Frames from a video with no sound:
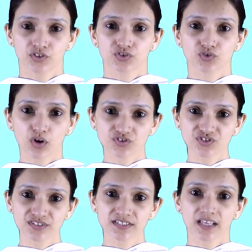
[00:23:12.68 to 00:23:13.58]

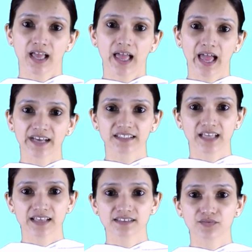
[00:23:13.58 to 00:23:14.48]
Trojans act
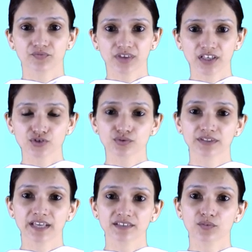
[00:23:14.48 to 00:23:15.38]
as a way to
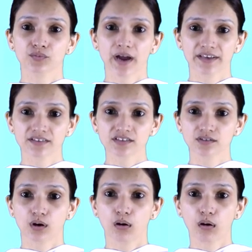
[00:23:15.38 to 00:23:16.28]
get a virus
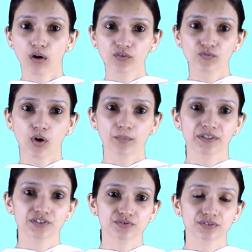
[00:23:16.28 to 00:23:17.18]
or worm
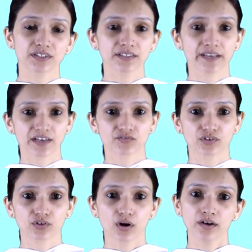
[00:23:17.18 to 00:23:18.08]
into the
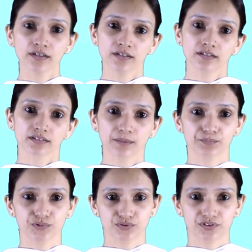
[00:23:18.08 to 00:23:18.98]
network or
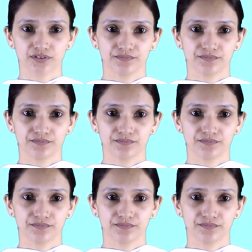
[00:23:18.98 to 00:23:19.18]
computer.